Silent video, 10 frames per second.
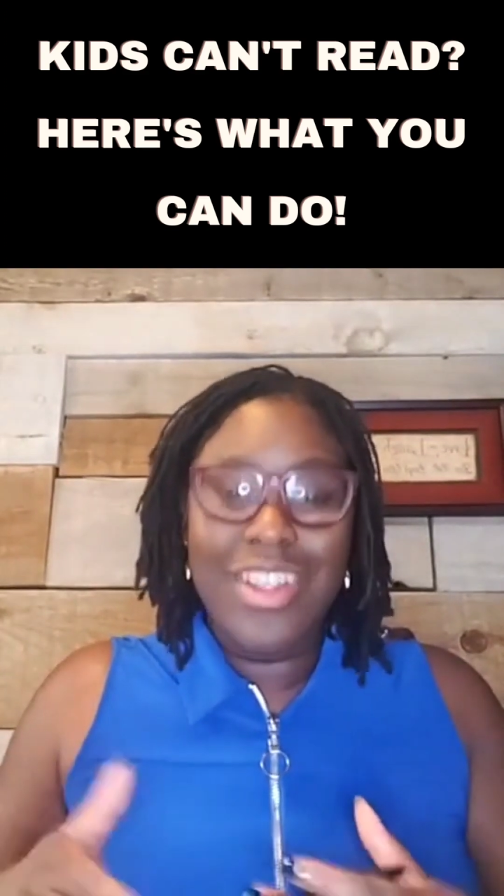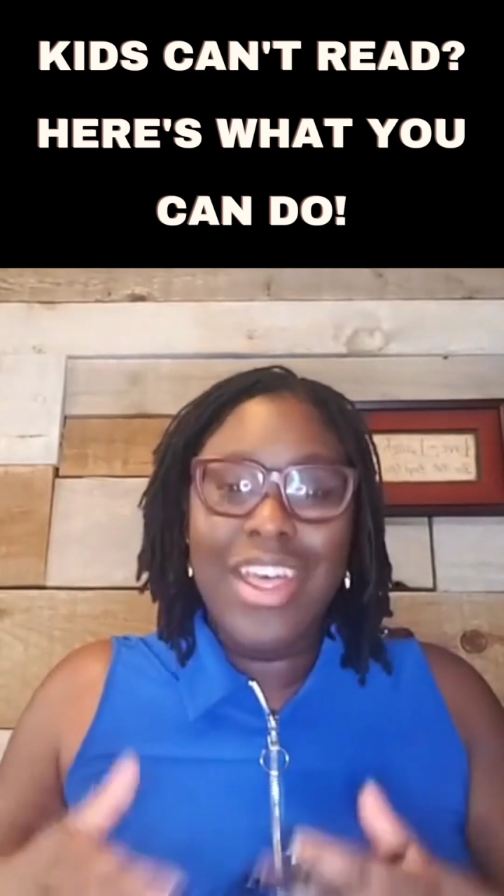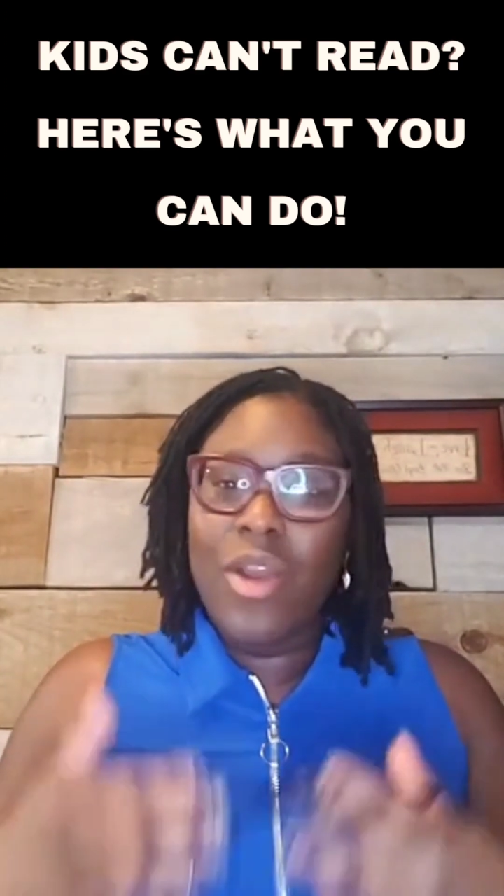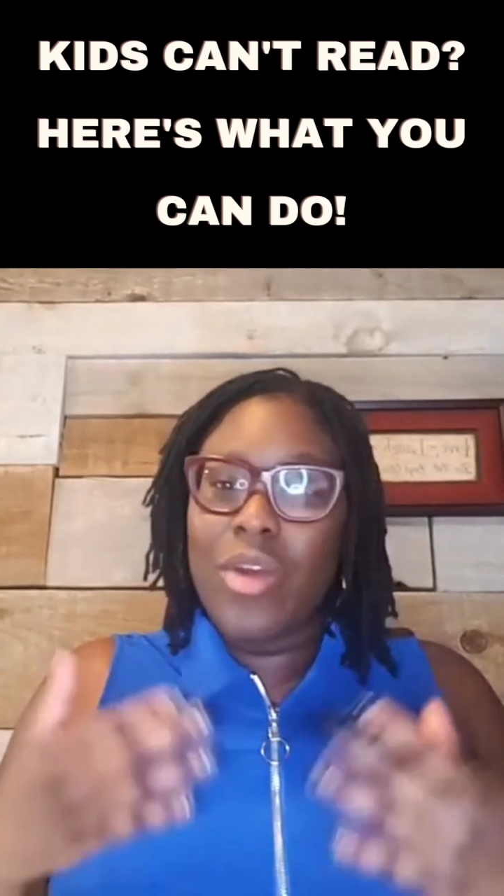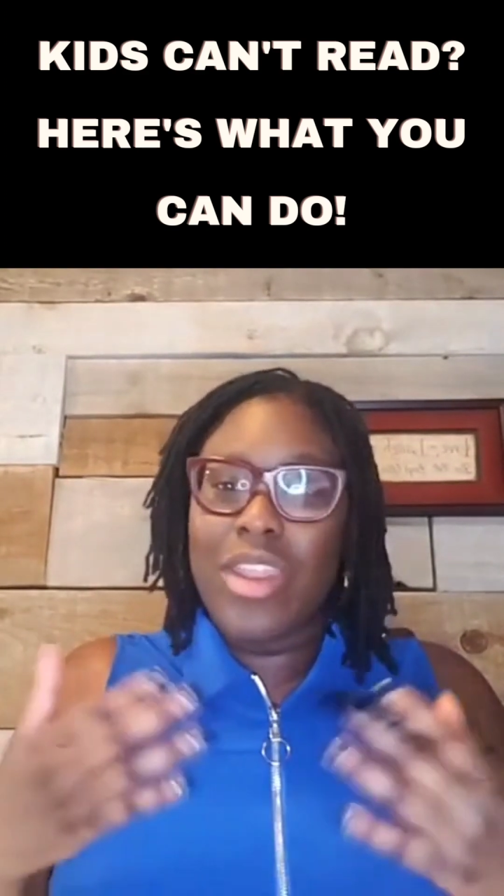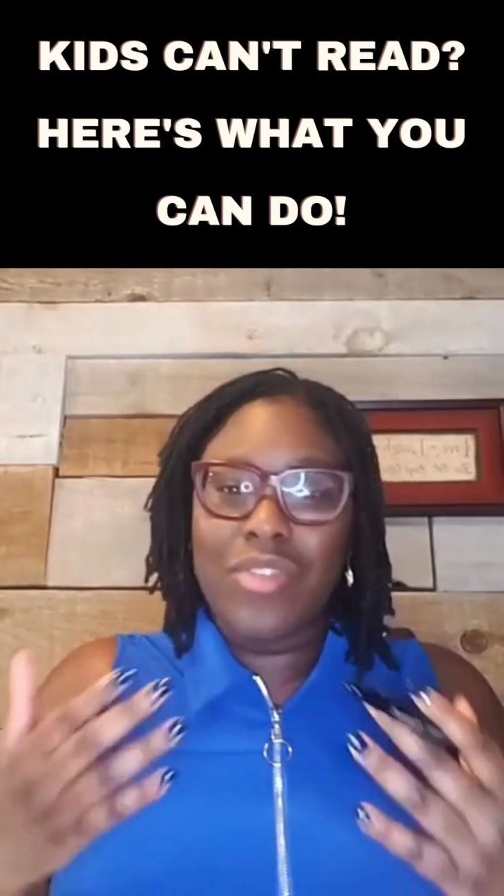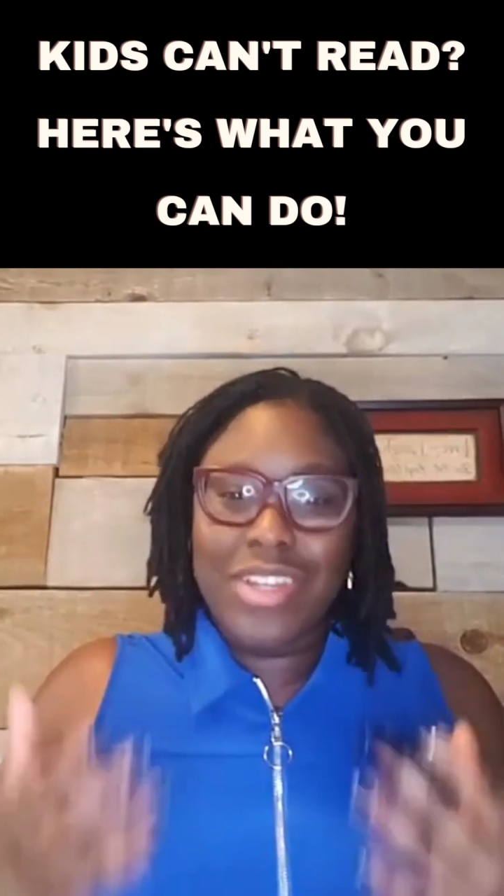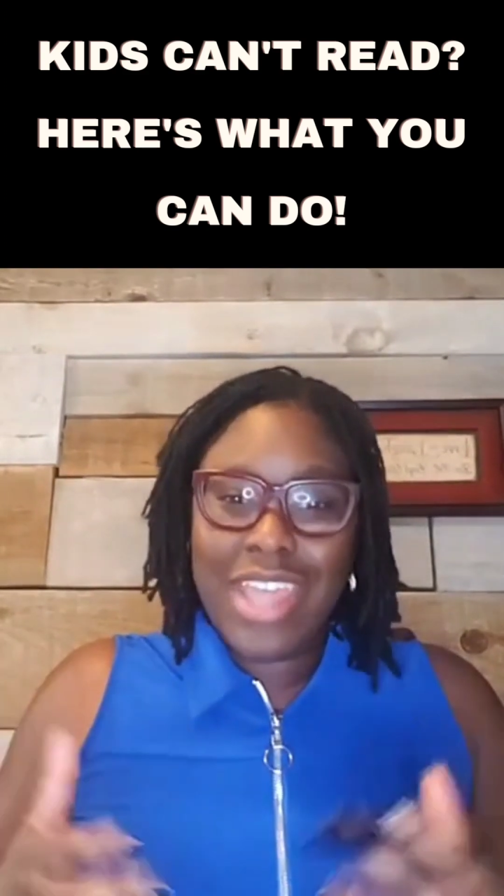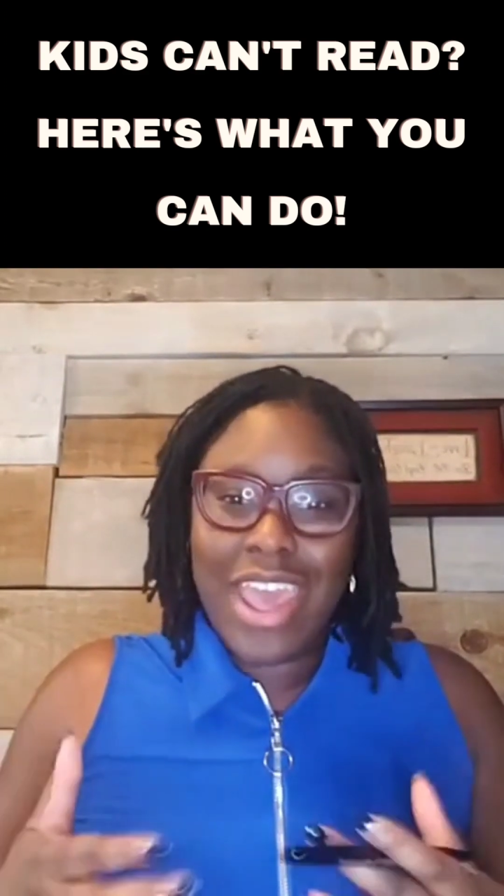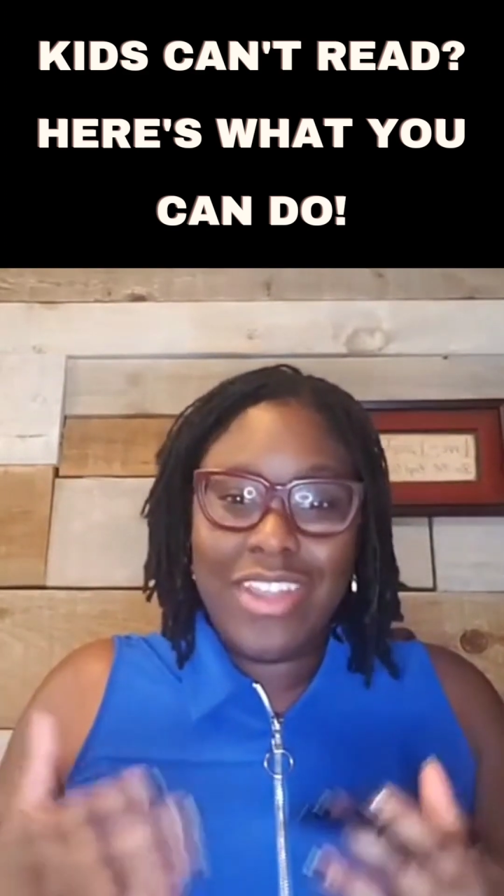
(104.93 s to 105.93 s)
whatever
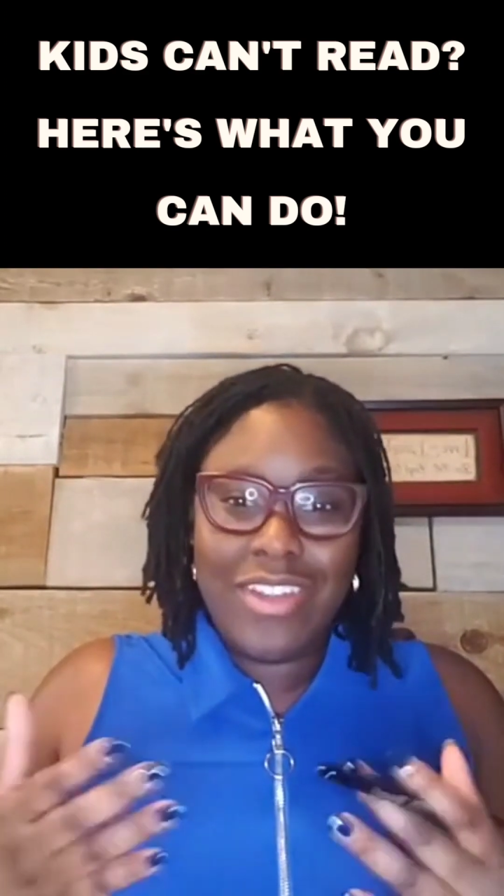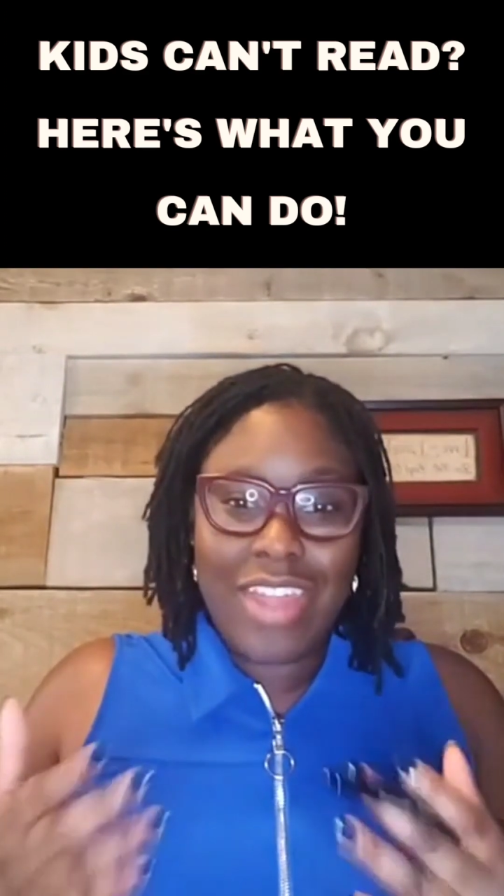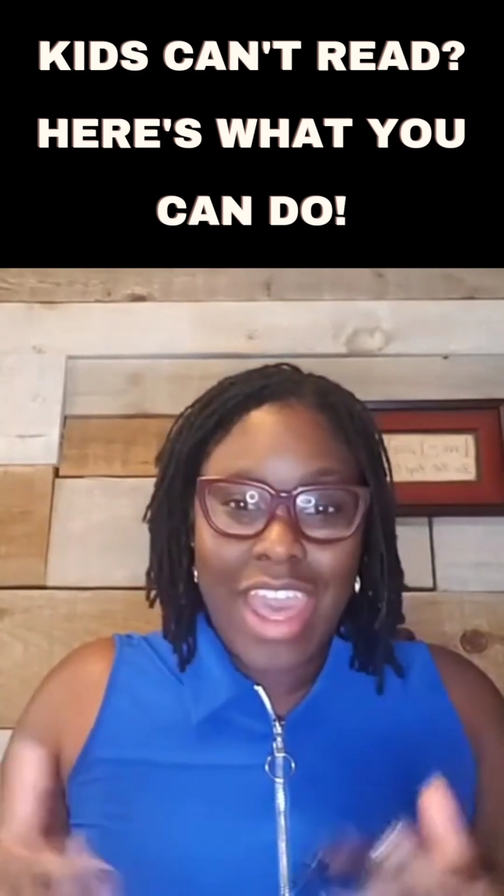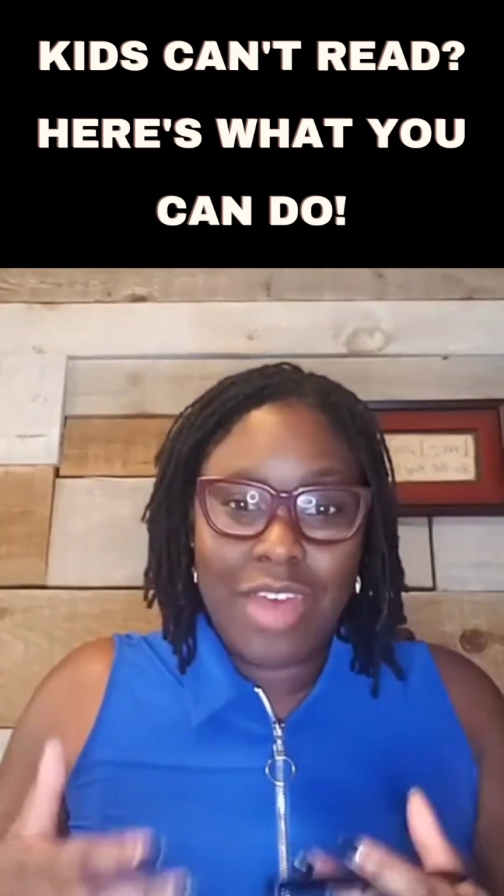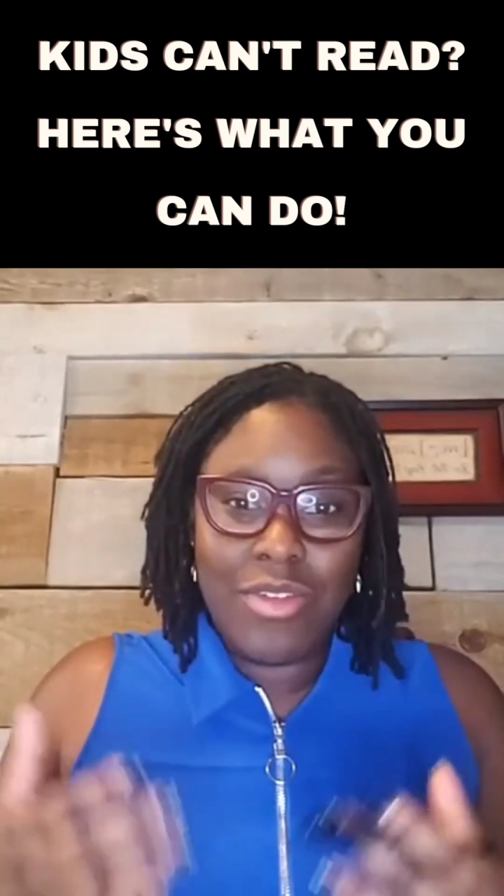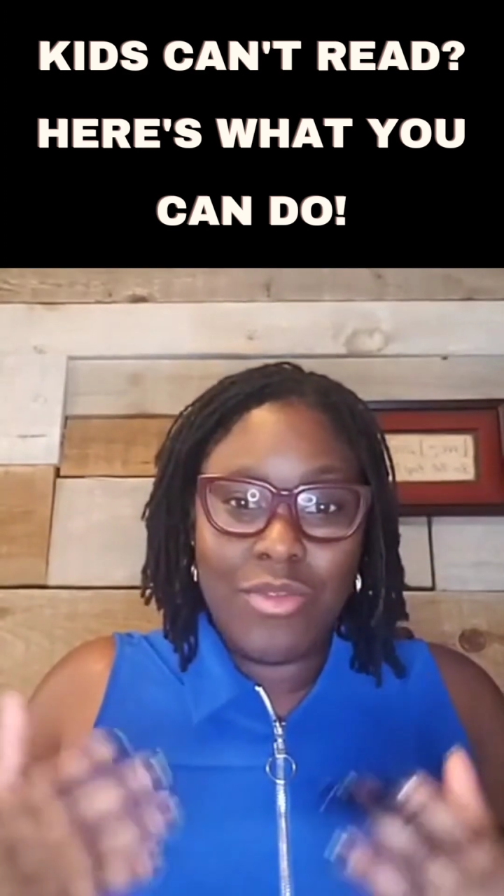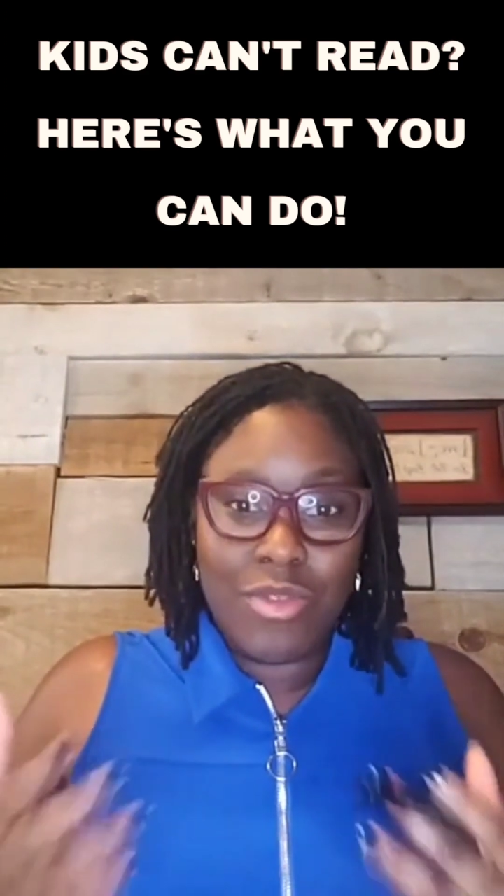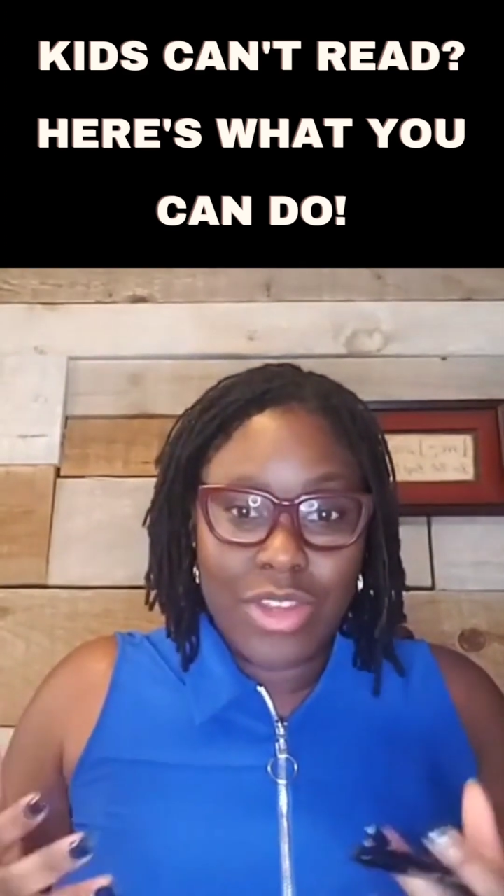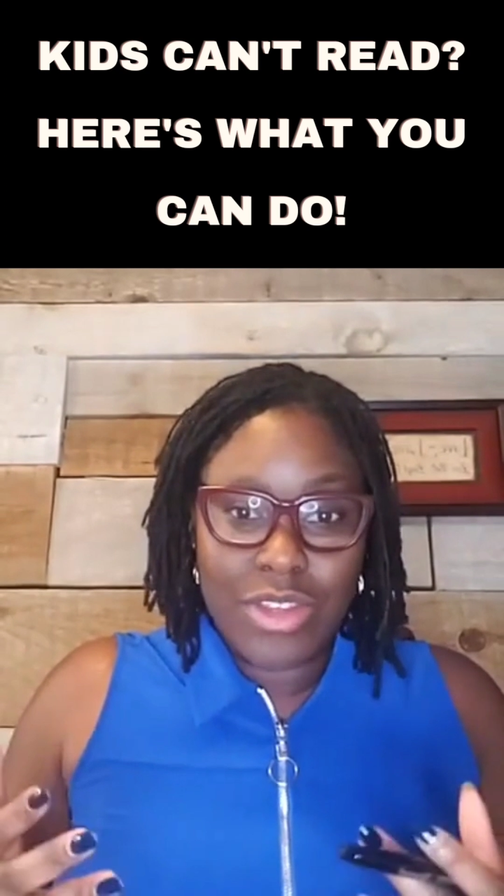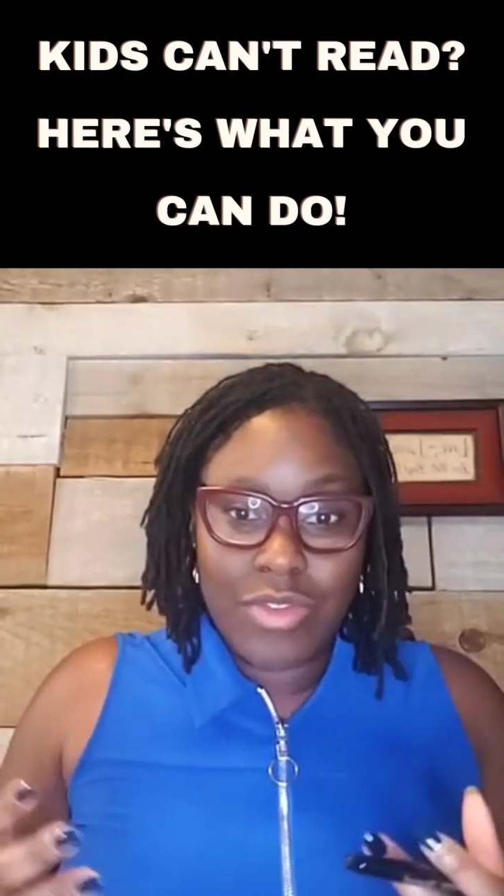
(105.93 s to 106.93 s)
task you have in
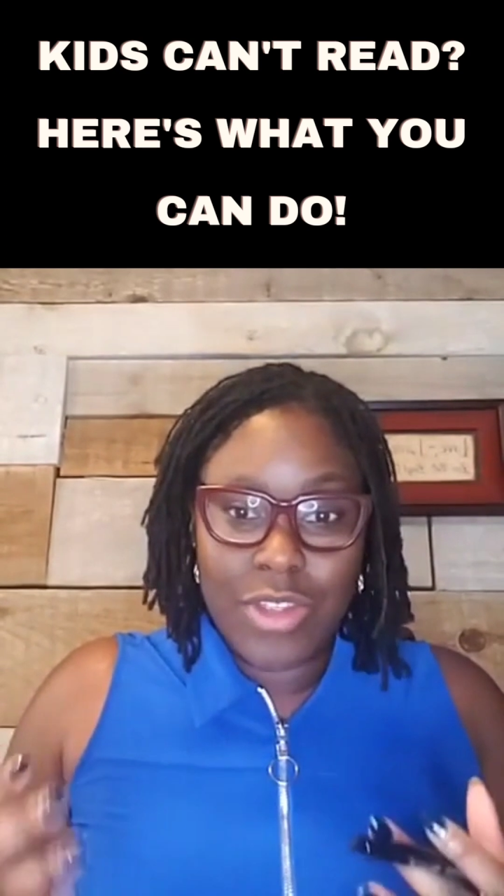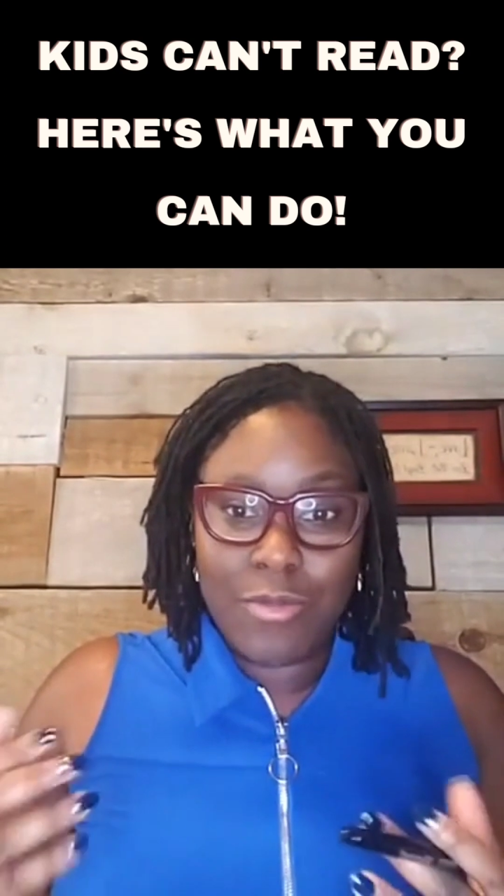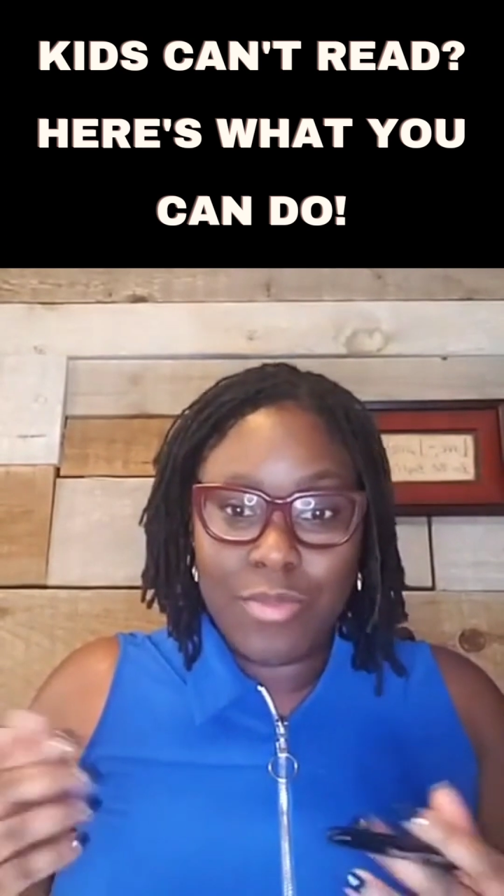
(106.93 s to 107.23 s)
front of you.